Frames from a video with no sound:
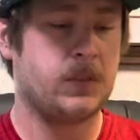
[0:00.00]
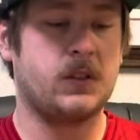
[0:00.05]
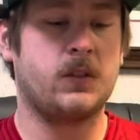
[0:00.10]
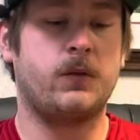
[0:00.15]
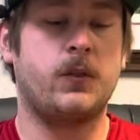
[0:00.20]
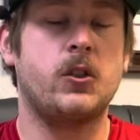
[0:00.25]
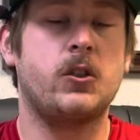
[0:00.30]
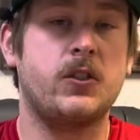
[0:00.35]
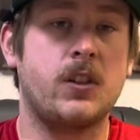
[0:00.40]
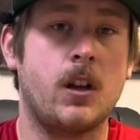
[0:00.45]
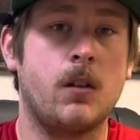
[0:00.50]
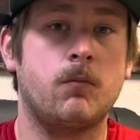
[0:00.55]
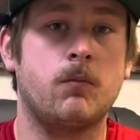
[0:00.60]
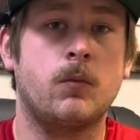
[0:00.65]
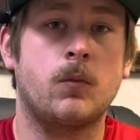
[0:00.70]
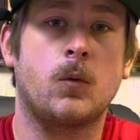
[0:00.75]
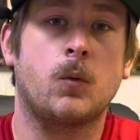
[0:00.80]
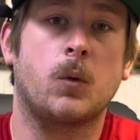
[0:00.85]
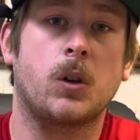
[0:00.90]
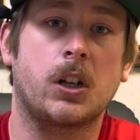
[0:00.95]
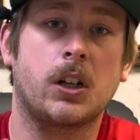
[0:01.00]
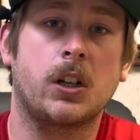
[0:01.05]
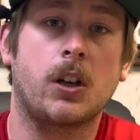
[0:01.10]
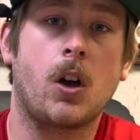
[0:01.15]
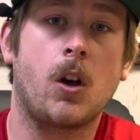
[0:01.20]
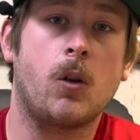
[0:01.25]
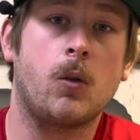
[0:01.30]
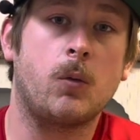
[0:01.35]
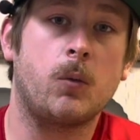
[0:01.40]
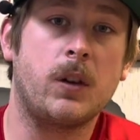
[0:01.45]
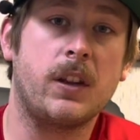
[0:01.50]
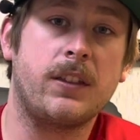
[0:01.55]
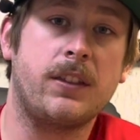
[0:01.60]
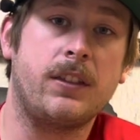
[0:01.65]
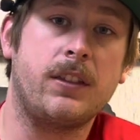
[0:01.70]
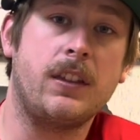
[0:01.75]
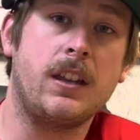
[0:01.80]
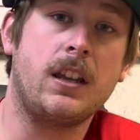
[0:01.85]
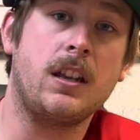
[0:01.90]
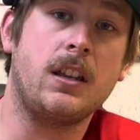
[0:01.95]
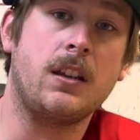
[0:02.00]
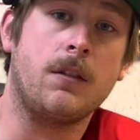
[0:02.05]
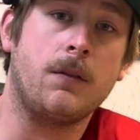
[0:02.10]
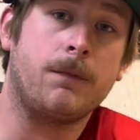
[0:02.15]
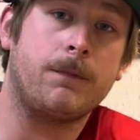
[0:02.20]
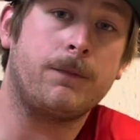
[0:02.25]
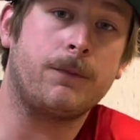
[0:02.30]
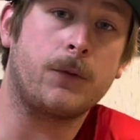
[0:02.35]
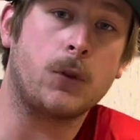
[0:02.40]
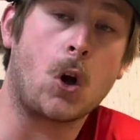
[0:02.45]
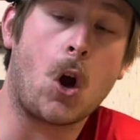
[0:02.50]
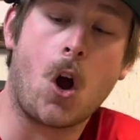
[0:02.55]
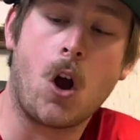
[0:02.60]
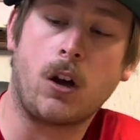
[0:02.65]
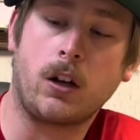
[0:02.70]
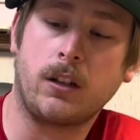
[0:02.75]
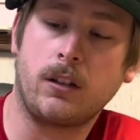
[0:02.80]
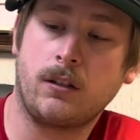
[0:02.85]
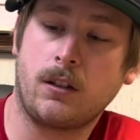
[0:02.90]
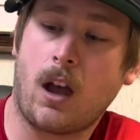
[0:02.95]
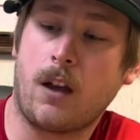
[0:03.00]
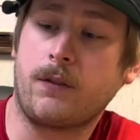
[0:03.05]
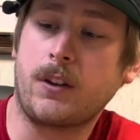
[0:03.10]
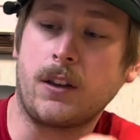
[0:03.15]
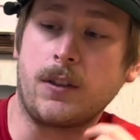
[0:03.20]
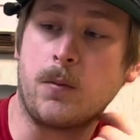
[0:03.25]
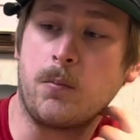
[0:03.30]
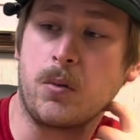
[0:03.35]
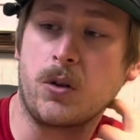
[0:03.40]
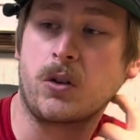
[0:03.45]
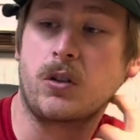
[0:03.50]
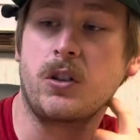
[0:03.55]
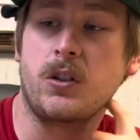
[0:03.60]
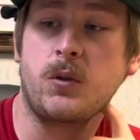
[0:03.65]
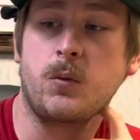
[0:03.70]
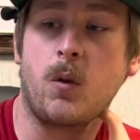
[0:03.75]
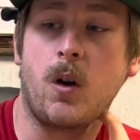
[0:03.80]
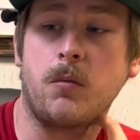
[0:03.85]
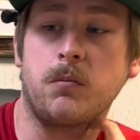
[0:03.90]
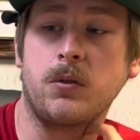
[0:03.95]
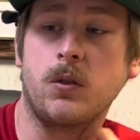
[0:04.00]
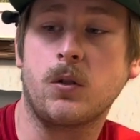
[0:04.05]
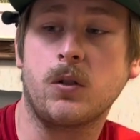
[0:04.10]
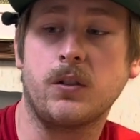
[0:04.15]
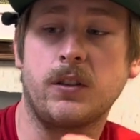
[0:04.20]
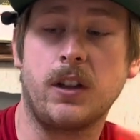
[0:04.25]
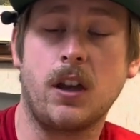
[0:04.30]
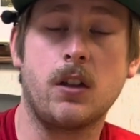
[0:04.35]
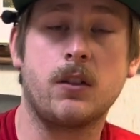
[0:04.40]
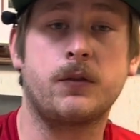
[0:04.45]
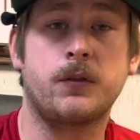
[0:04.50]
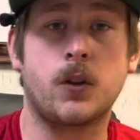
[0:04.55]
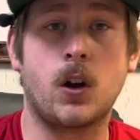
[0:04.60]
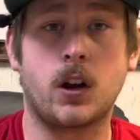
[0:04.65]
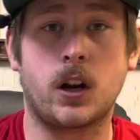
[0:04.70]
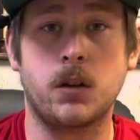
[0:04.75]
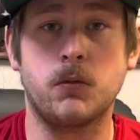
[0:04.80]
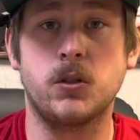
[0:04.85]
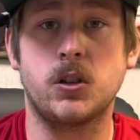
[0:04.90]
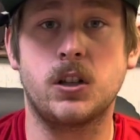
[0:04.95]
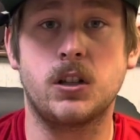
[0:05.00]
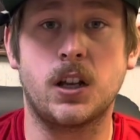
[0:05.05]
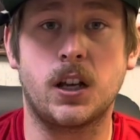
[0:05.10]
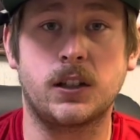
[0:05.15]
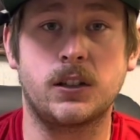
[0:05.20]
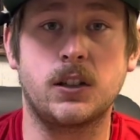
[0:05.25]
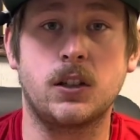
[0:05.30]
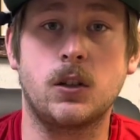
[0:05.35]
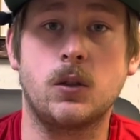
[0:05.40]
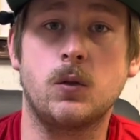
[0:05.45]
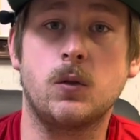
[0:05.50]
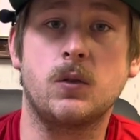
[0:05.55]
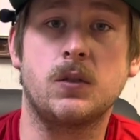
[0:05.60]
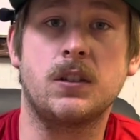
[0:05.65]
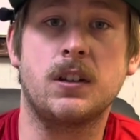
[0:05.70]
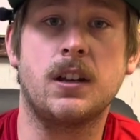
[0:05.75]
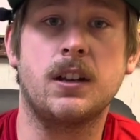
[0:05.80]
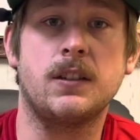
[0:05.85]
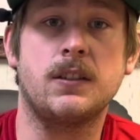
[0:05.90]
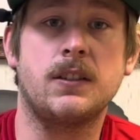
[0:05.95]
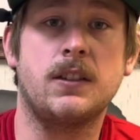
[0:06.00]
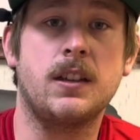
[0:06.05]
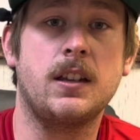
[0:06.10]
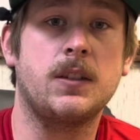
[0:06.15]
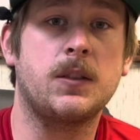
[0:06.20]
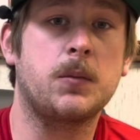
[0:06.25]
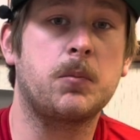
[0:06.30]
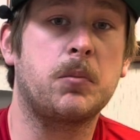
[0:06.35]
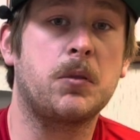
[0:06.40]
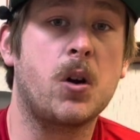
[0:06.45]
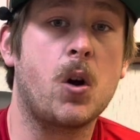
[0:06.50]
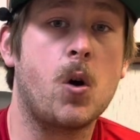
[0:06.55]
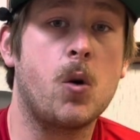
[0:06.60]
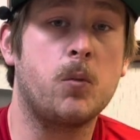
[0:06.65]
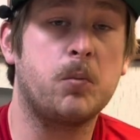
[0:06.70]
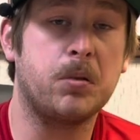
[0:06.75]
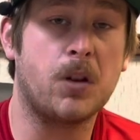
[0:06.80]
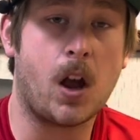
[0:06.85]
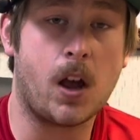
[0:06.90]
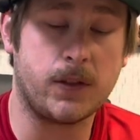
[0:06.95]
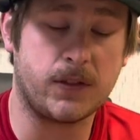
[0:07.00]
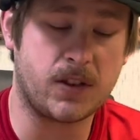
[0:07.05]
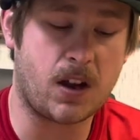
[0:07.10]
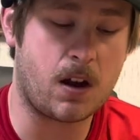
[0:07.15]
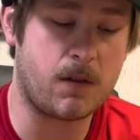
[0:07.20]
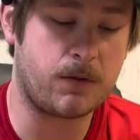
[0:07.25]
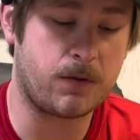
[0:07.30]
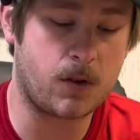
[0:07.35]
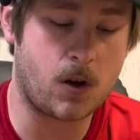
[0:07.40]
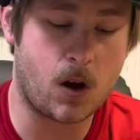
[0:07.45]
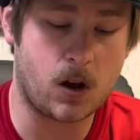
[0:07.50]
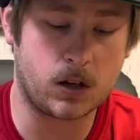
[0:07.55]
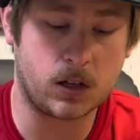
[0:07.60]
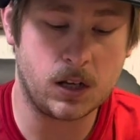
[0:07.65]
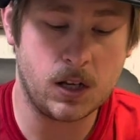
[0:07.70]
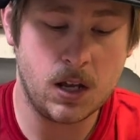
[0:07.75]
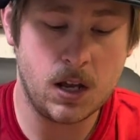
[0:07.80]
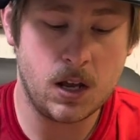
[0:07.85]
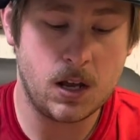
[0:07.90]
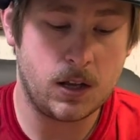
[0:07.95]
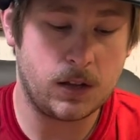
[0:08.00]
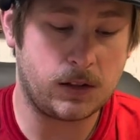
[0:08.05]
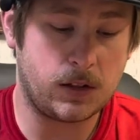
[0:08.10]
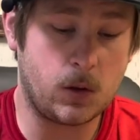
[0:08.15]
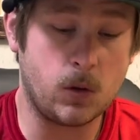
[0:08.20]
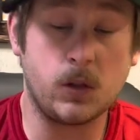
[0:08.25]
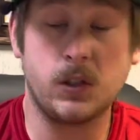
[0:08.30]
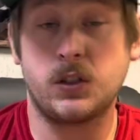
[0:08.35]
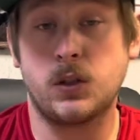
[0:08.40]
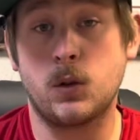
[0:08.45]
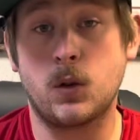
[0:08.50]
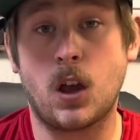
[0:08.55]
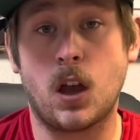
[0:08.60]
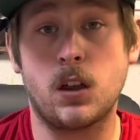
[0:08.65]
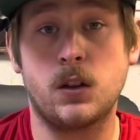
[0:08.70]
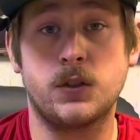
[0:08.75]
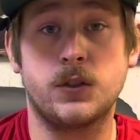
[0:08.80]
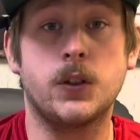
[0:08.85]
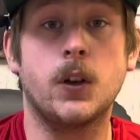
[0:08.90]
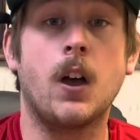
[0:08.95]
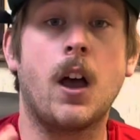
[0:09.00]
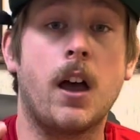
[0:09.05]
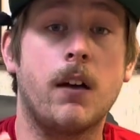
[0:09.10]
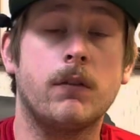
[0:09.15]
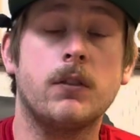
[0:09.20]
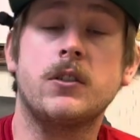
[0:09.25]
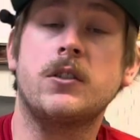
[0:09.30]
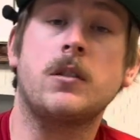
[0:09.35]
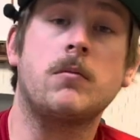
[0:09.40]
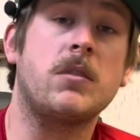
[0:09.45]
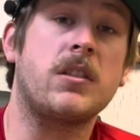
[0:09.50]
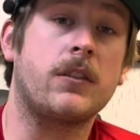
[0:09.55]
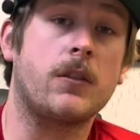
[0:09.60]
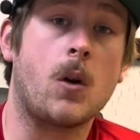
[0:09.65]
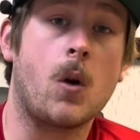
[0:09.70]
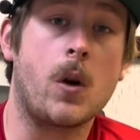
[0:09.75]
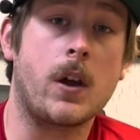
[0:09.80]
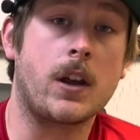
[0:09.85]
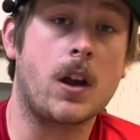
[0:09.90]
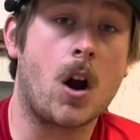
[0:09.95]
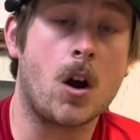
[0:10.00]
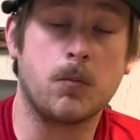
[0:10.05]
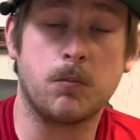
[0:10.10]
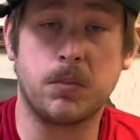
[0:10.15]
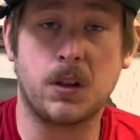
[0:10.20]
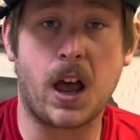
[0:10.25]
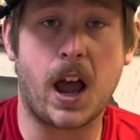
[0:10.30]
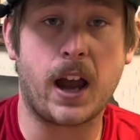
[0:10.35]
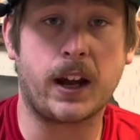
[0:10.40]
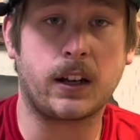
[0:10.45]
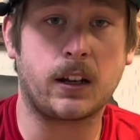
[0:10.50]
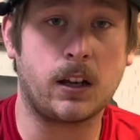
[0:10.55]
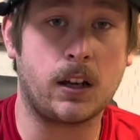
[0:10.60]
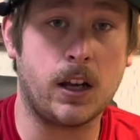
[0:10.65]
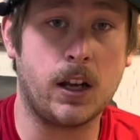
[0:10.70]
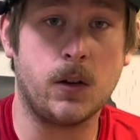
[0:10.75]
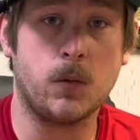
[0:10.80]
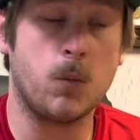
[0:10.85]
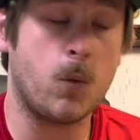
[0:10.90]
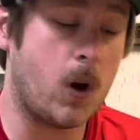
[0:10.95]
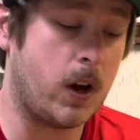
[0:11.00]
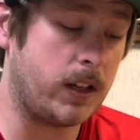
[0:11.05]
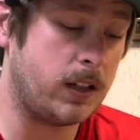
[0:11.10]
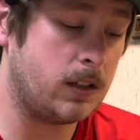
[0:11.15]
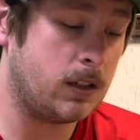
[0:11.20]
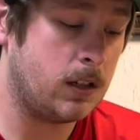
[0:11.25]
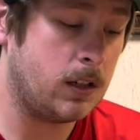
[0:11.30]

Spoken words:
First up, we're going to go with the frog. I've got the Berkley Swamp Lord. The other frog I really like to use is the Spro Bronze-Eye frog. The only two colors you'll ever see me throwing are black and white.